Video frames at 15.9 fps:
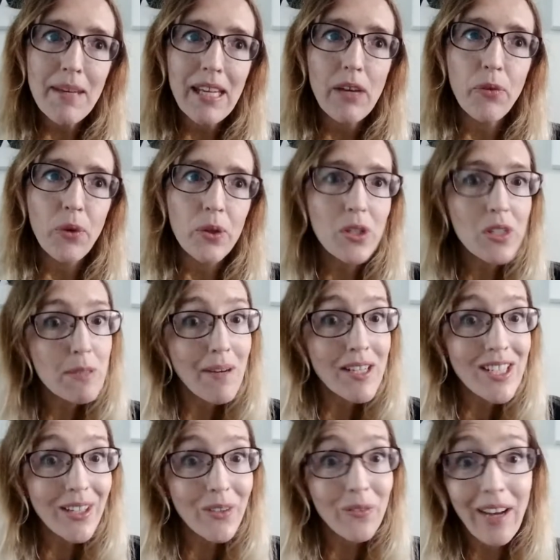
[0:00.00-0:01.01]
if you're new to my
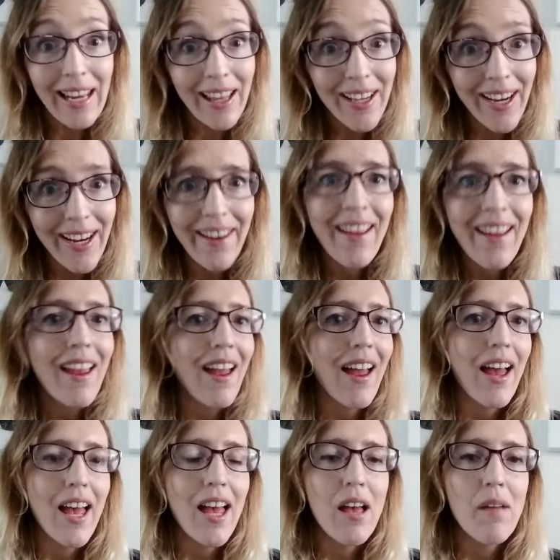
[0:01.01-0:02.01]
channel, hello.
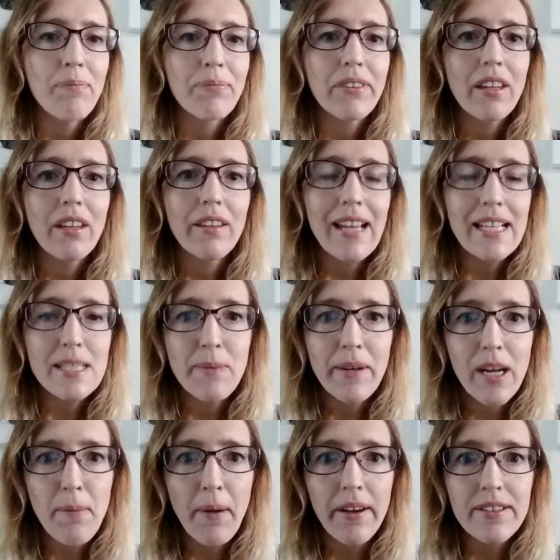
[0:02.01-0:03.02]
That's when
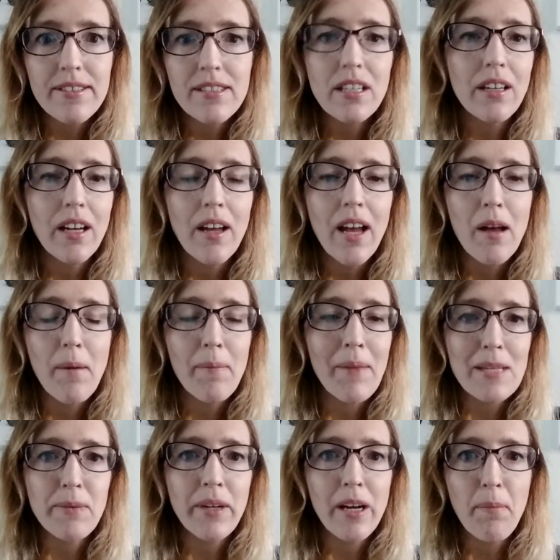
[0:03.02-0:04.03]
I post.
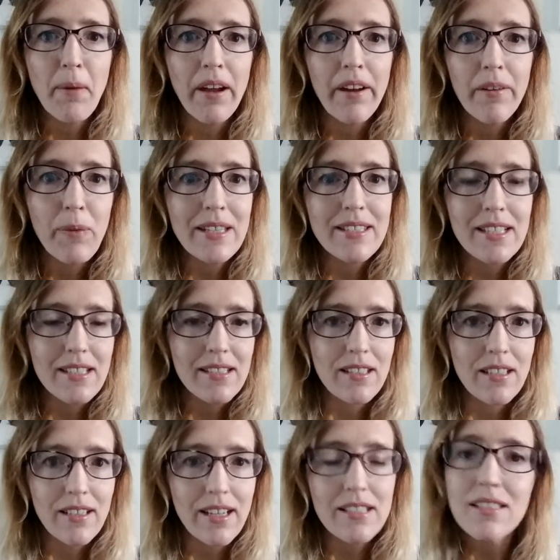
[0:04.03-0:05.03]
That's when I upload, Wednesdays and
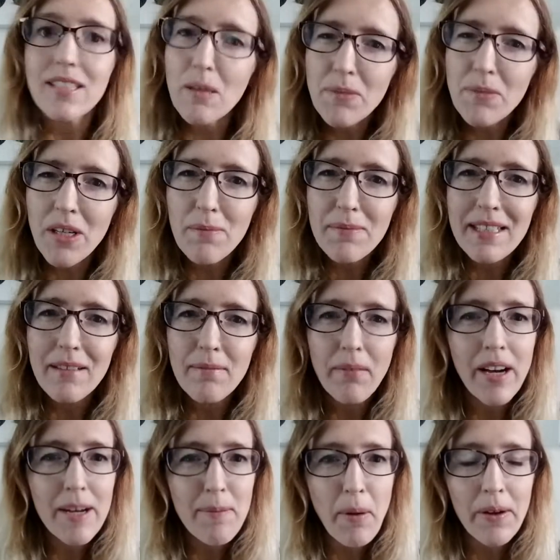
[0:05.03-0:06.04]
Sundays. Sometimes
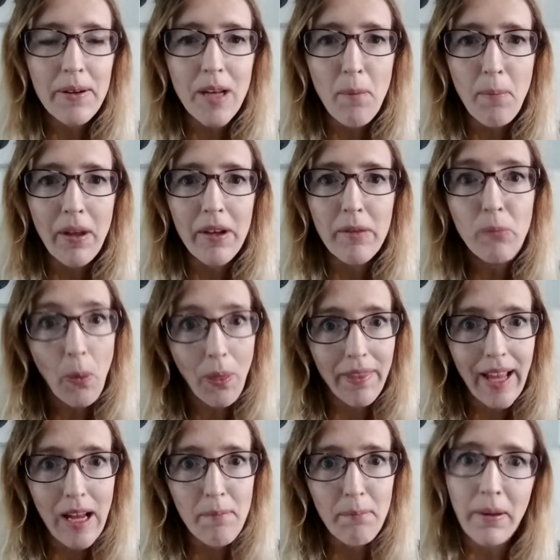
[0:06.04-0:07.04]
I upload more than
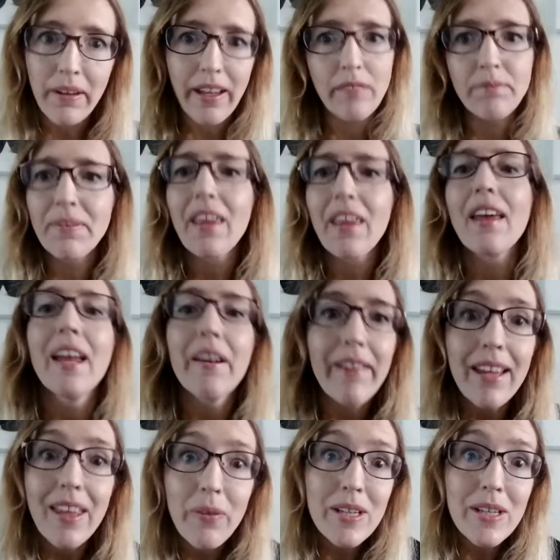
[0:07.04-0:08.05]
that, but yeah. Anyway,
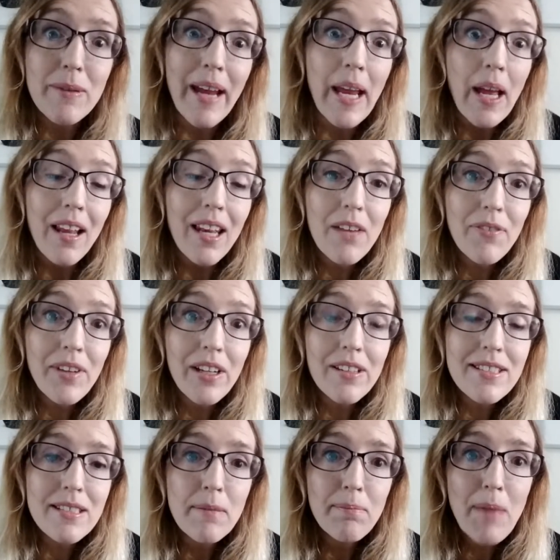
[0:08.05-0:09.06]
either which way. Love you
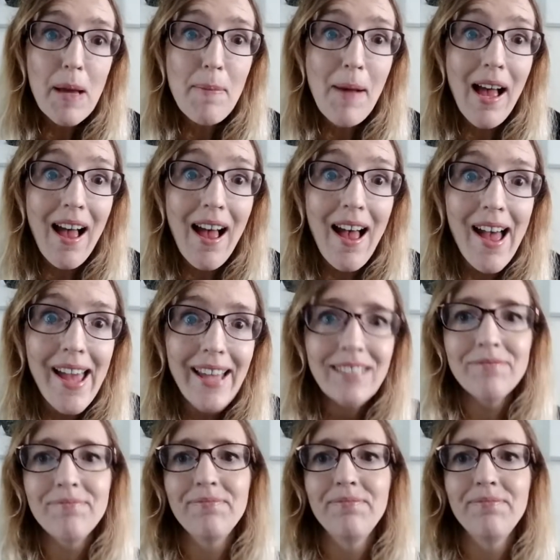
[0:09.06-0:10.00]
lots. Bye bye.